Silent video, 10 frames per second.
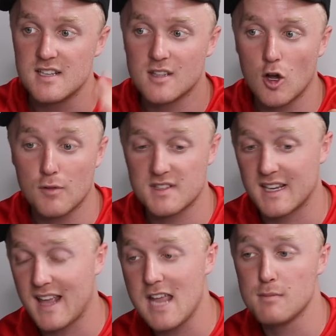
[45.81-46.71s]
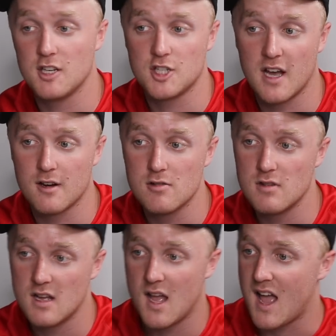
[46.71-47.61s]
started off as a gaming channel,
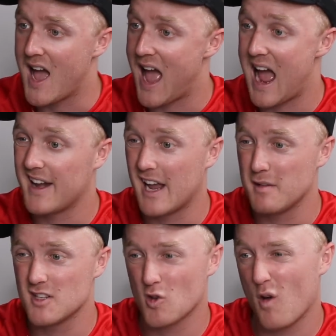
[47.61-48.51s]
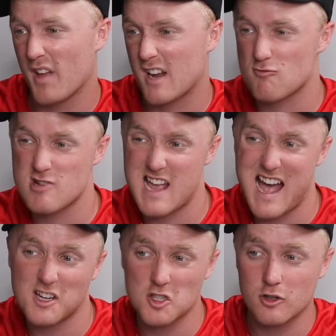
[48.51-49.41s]
and now he's sort of like a
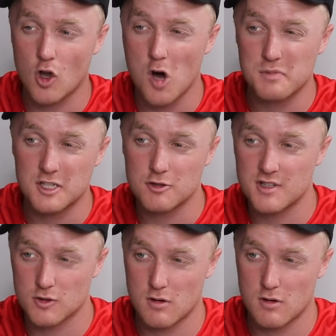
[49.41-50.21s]
reaction commentary sort